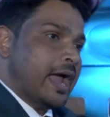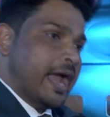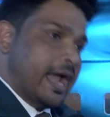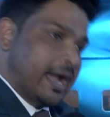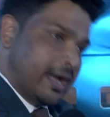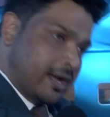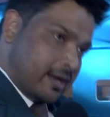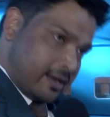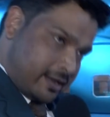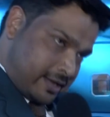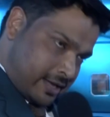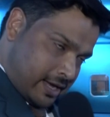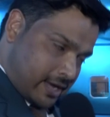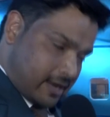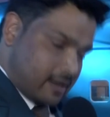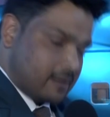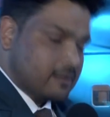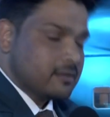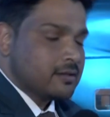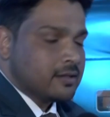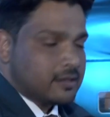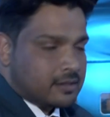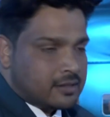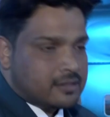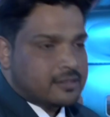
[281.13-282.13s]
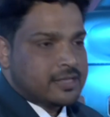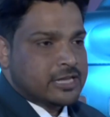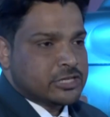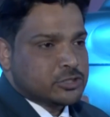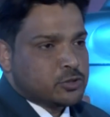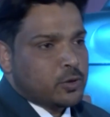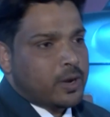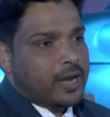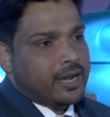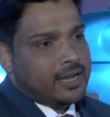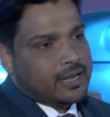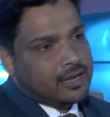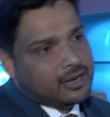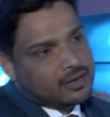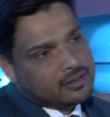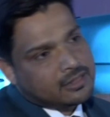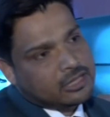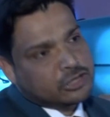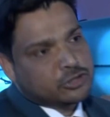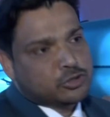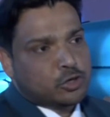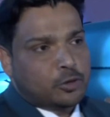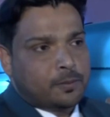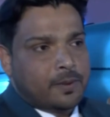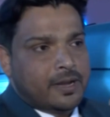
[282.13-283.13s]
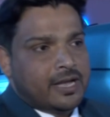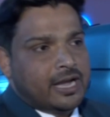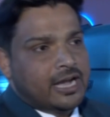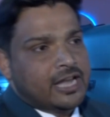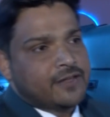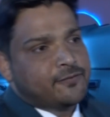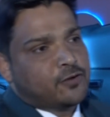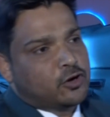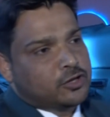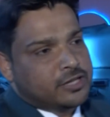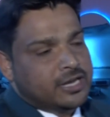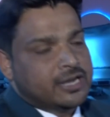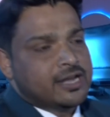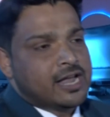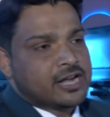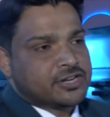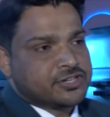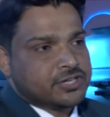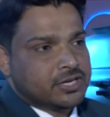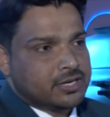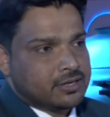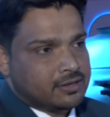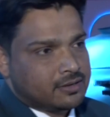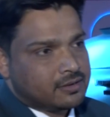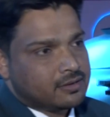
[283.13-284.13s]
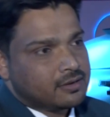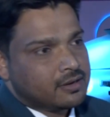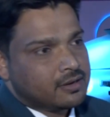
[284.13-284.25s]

6 to 8 years, it should be ready for the induction